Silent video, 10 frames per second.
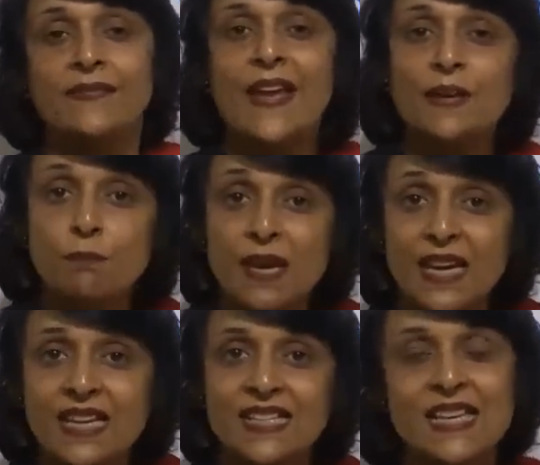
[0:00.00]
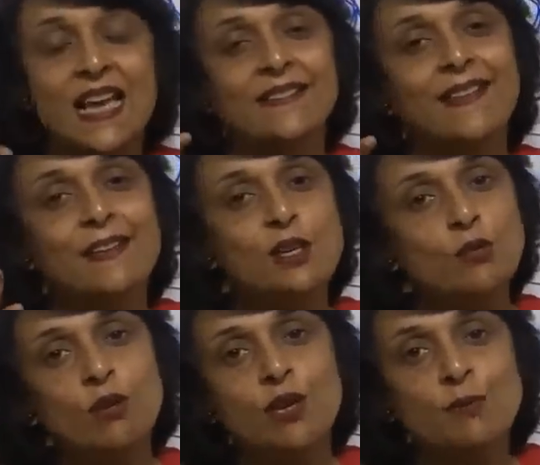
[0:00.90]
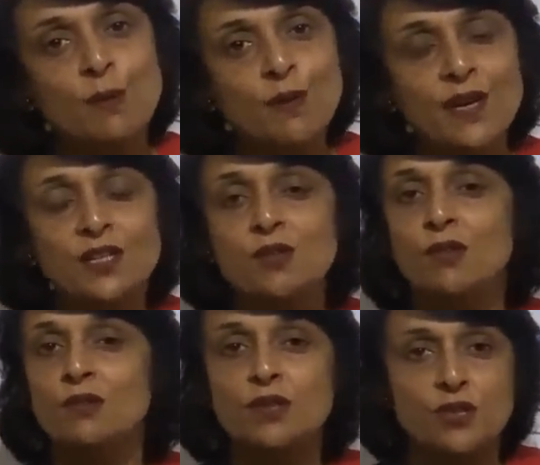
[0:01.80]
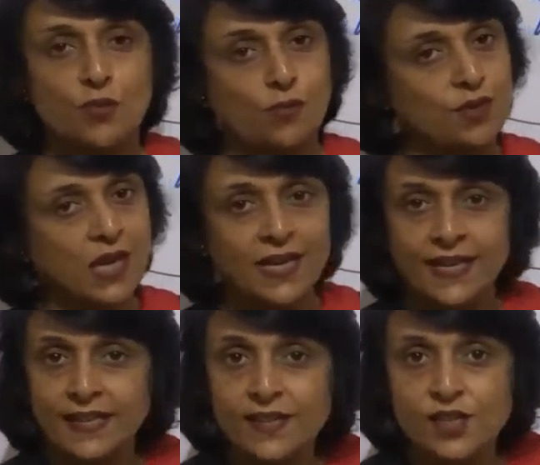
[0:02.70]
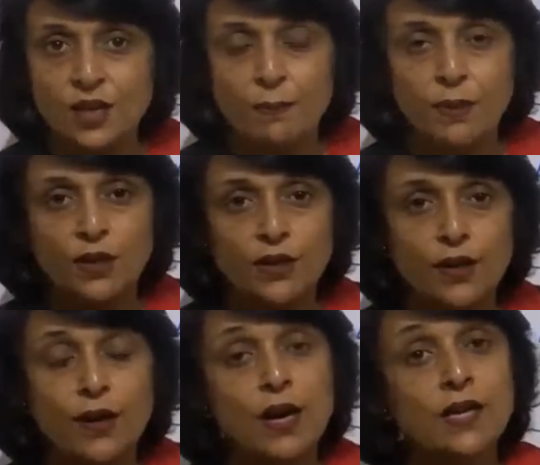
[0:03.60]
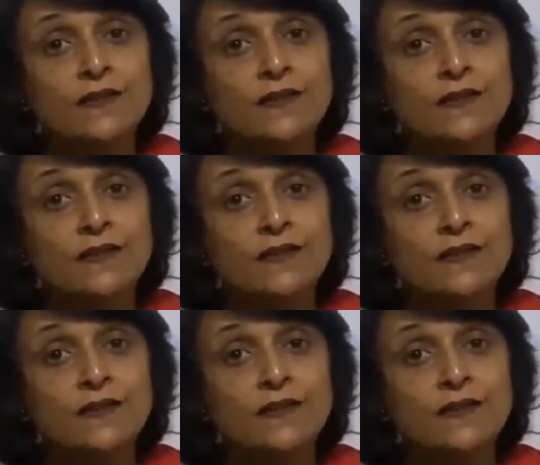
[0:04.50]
That means the nuclear membrane is going to dissociate and disappear.